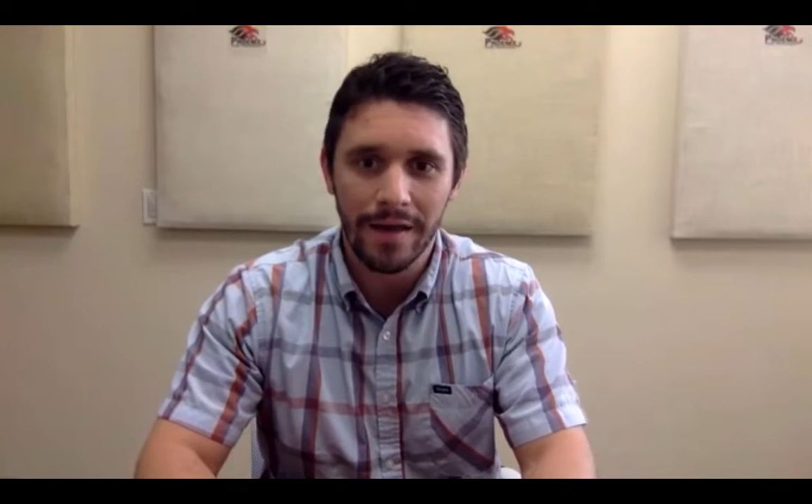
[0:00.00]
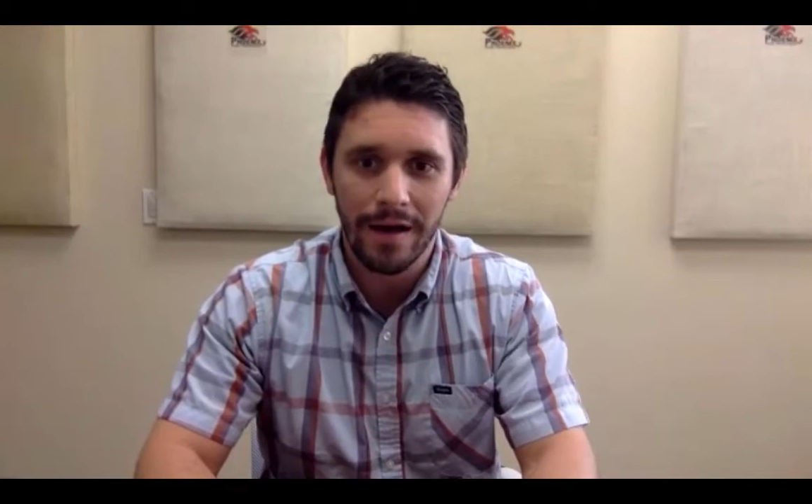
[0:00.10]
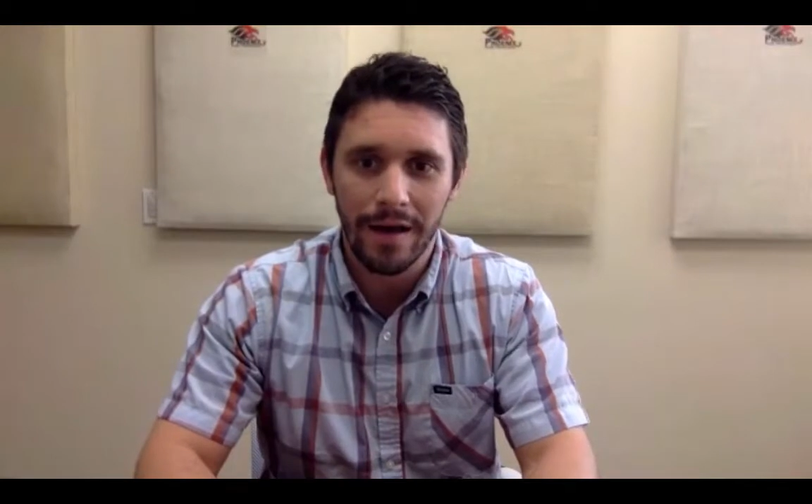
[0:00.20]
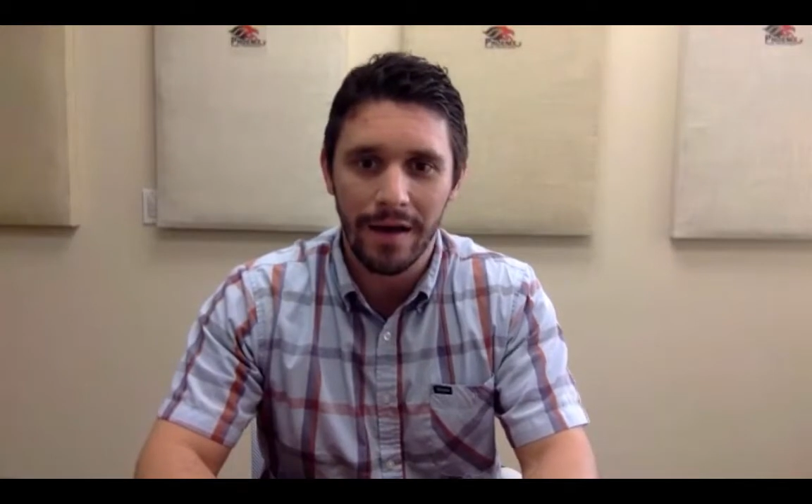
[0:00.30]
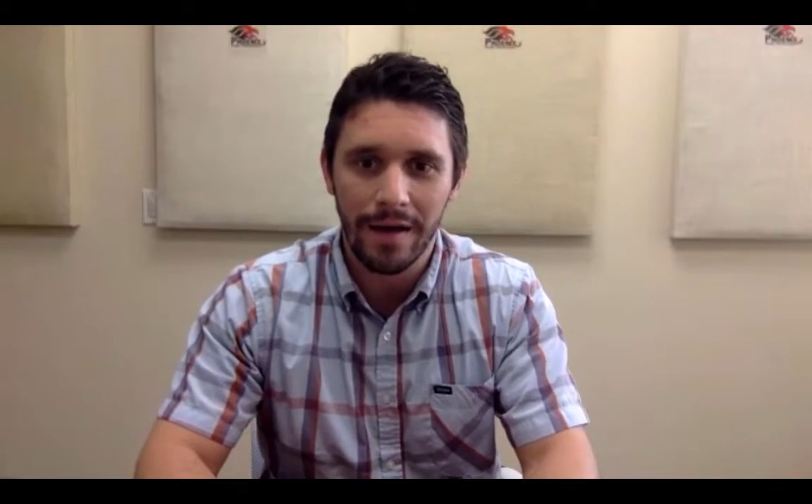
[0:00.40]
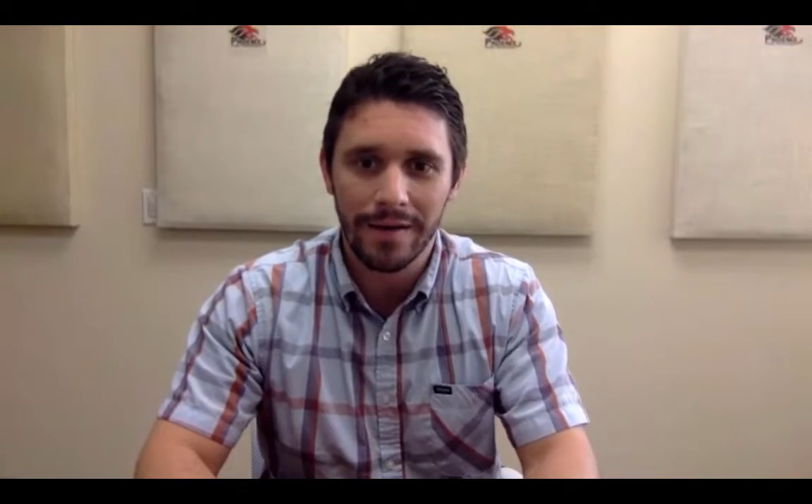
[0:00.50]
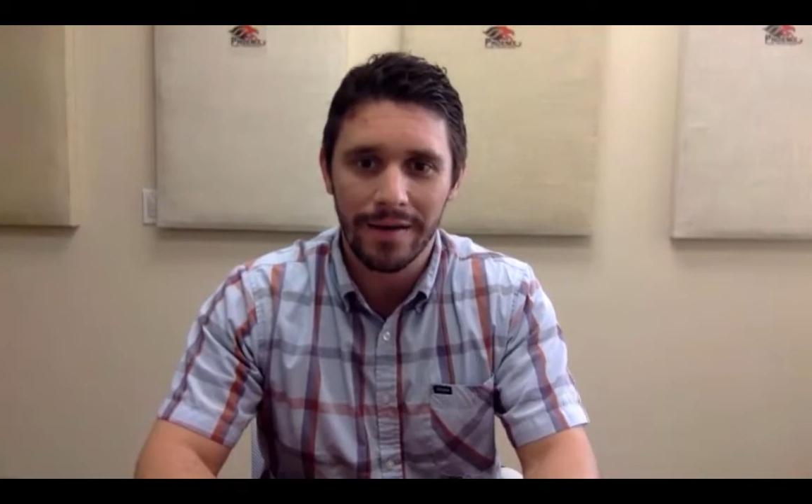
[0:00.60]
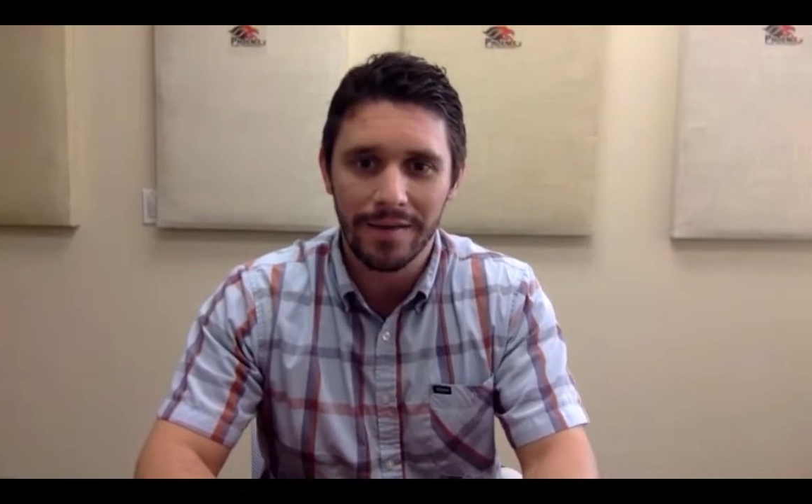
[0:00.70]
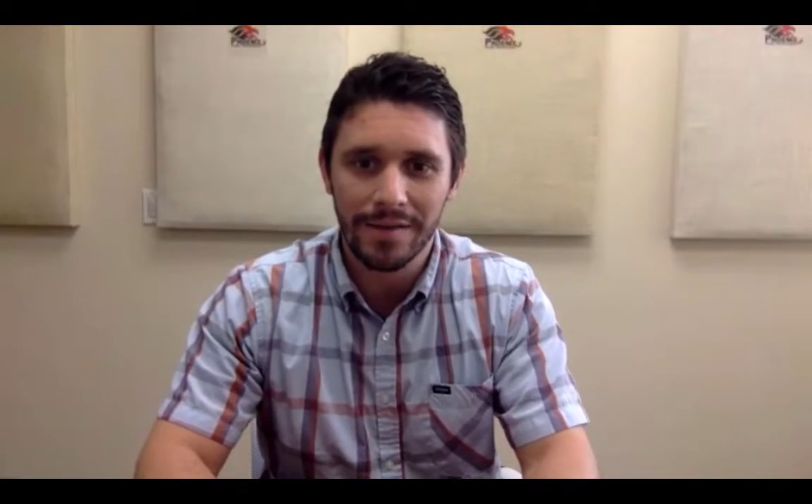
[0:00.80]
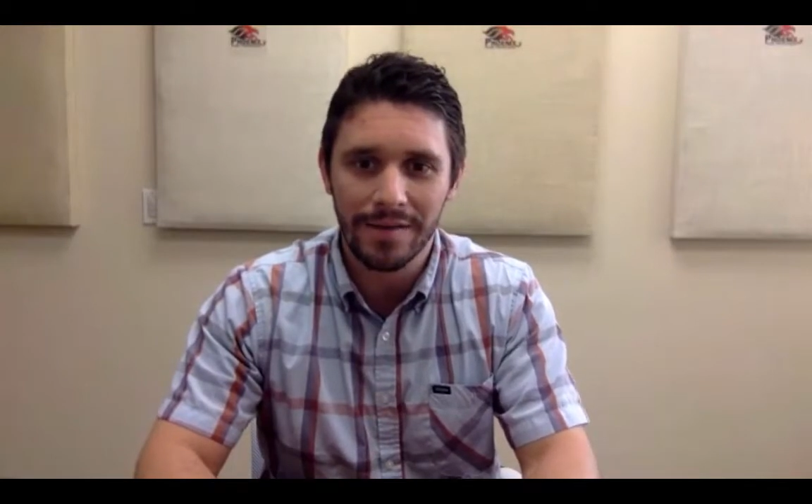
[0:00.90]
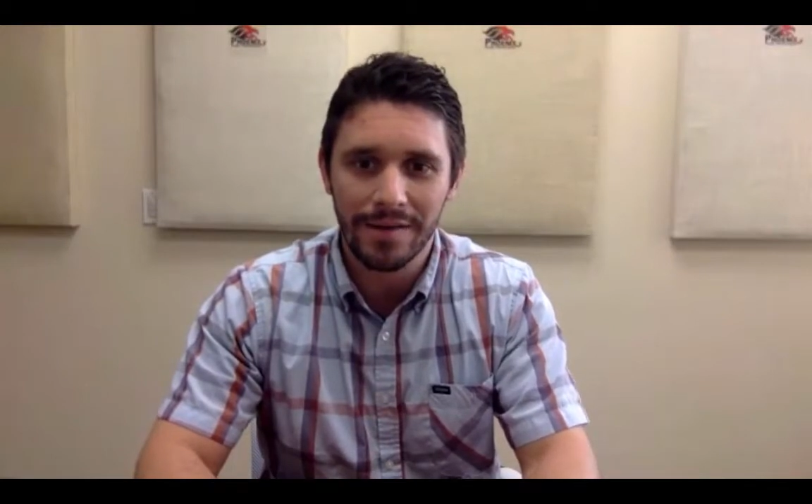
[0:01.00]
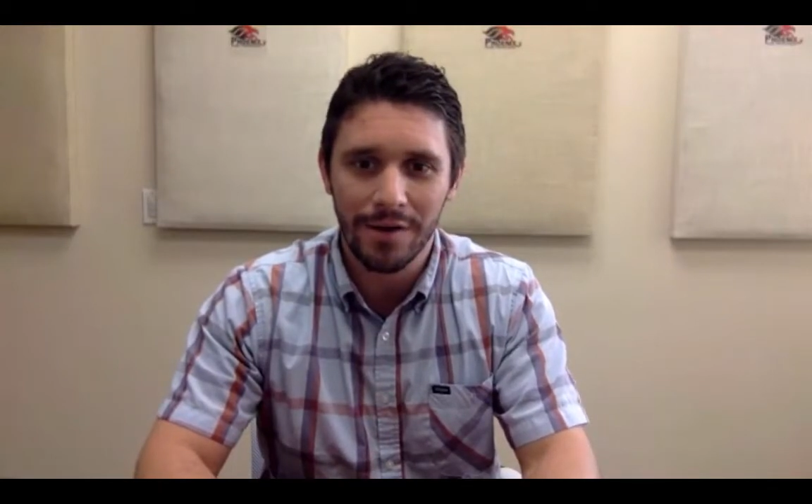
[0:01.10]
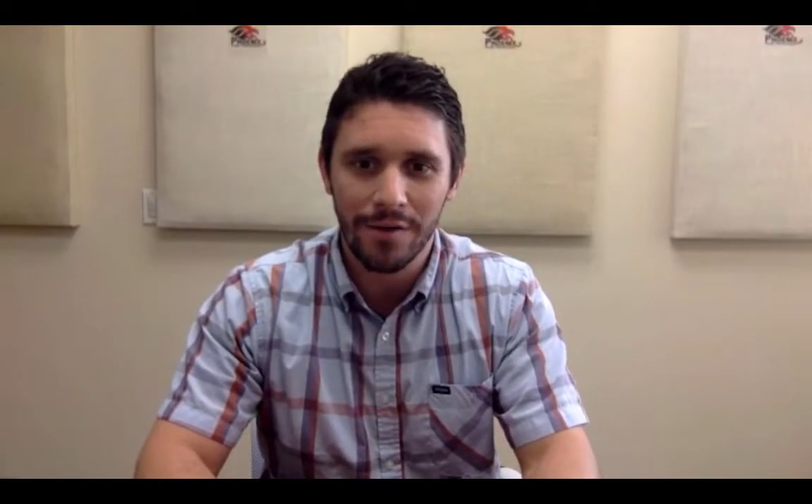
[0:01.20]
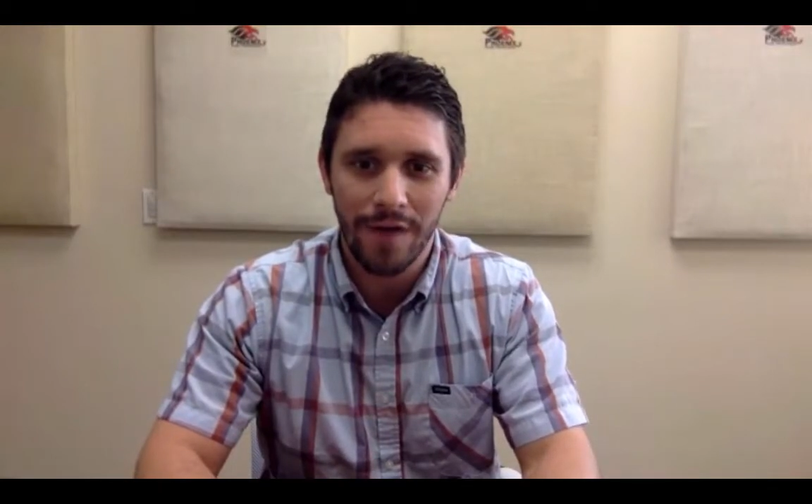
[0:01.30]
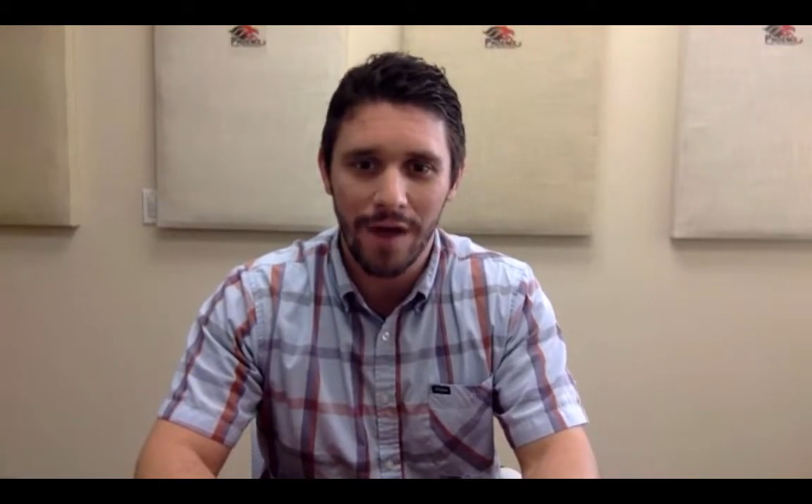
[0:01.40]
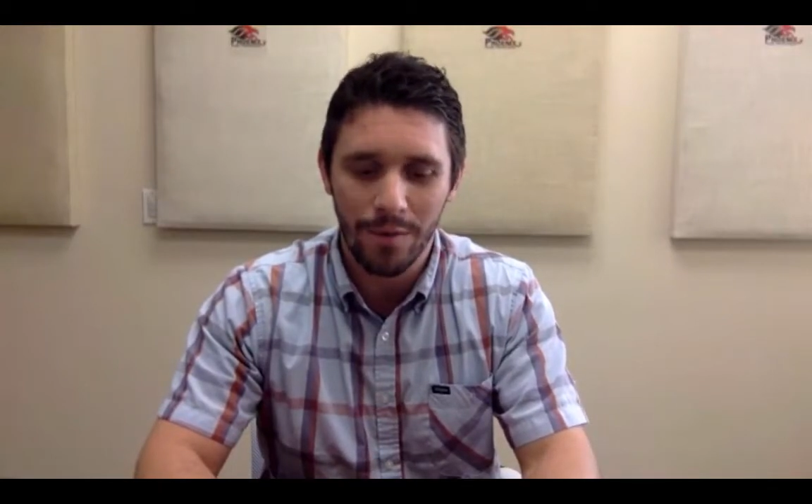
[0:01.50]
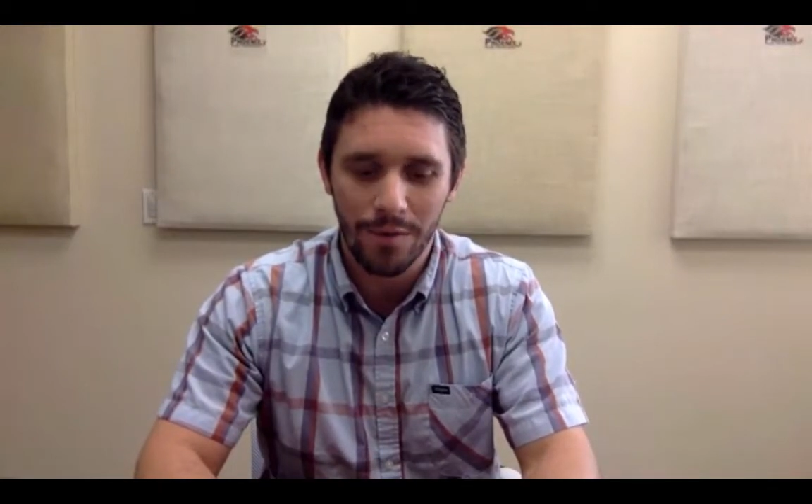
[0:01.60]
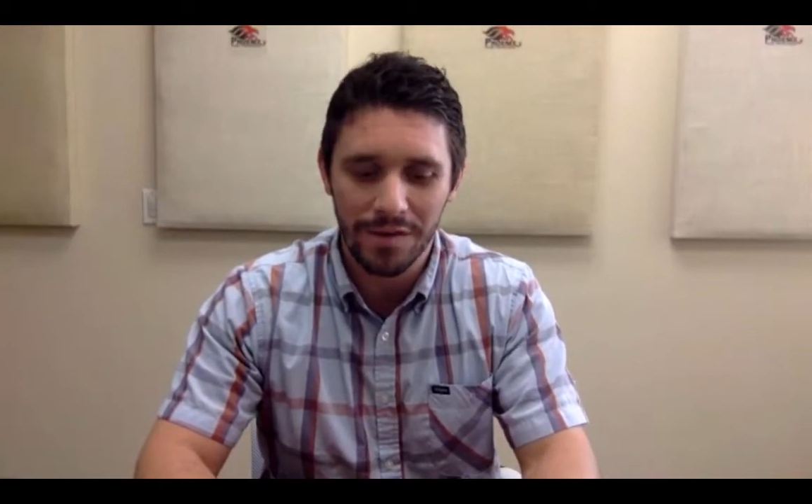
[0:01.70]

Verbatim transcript: uh, and get this thing to go viral.